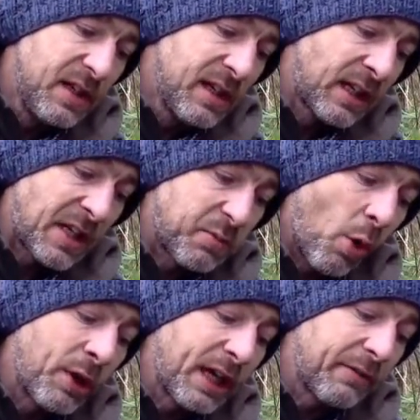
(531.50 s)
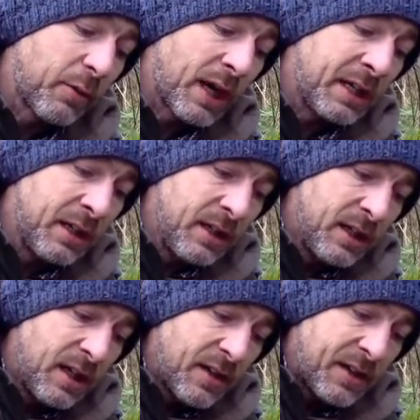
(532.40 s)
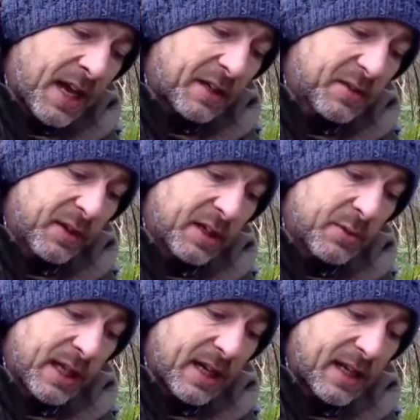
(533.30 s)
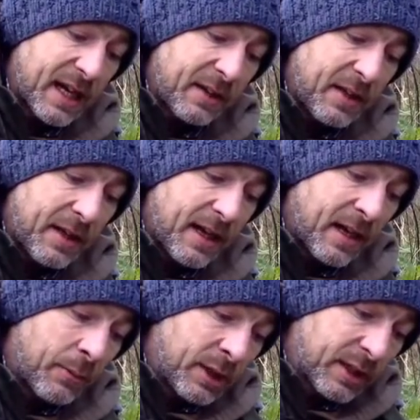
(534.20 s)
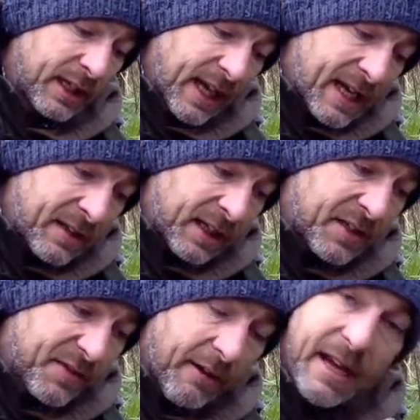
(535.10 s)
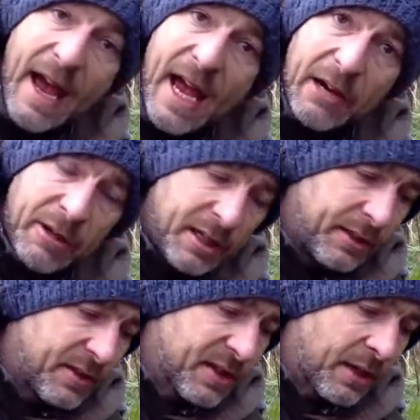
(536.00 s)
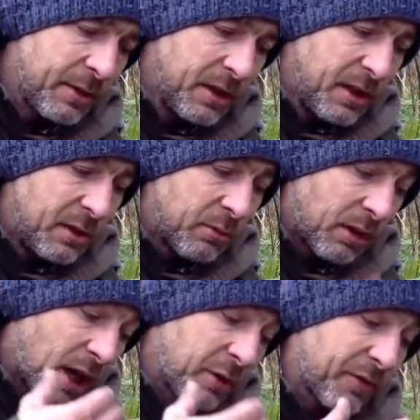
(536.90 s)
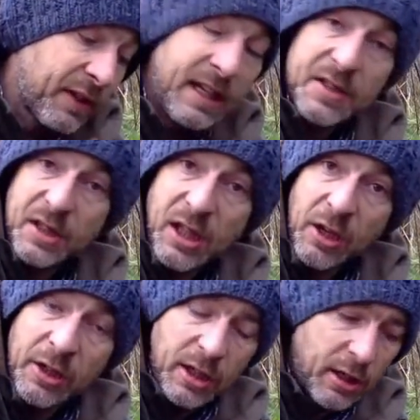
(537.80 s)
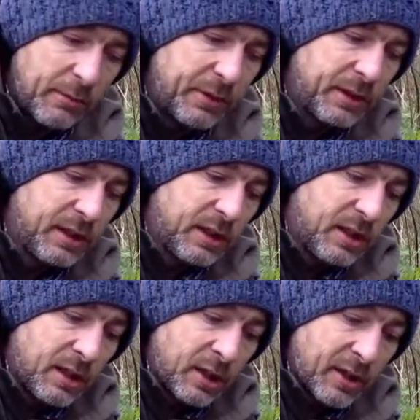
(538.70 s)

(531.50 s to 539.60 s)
and that's one giveaway. The next thing is we get down in there and we look again, and it's very hairy, so hopefully it's a lung herb. Look at